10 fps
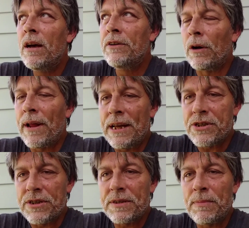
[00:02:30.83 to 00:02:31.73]

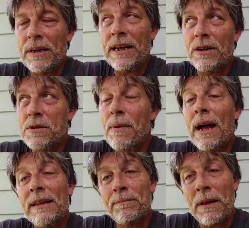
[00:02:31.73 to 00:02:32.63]
donations. But here's
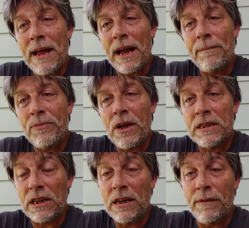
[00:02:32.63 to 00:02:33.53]
my plan.
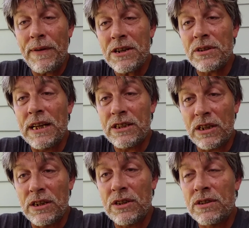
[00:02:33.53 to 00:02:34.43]
It's going to eventually. It's
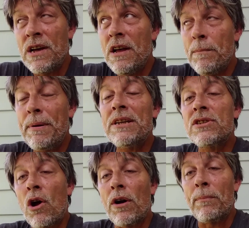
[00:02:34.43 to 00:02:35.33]
going to be
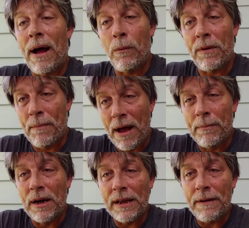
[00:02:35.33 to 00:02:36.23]
started with my
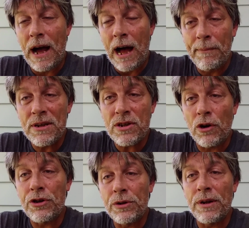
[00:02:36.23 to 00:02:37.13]
money. I'm going to
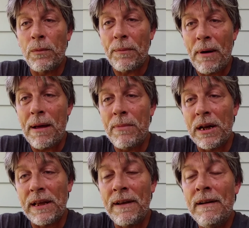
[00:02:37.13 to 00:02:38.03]
start doing it with my
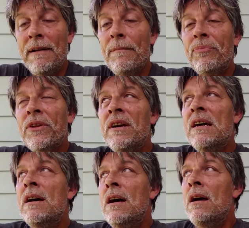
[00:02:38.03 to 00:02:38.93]
money.
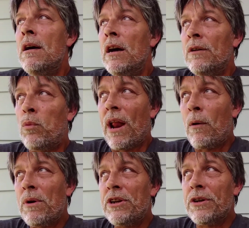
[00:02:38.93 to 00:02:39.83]
What I
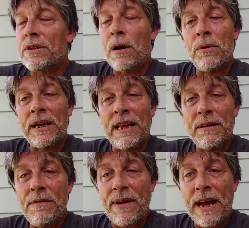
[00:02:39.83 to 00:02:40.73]
want to do is I want to get
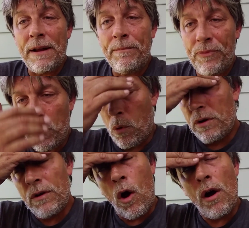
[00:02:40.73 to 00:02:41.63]
in a van or
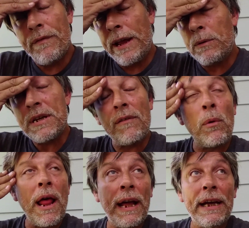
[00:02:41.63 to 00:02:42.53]
an RV, whichever
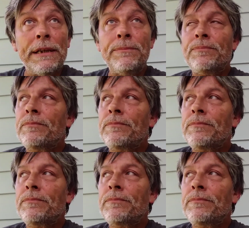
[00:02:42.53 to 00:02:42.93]
one I get,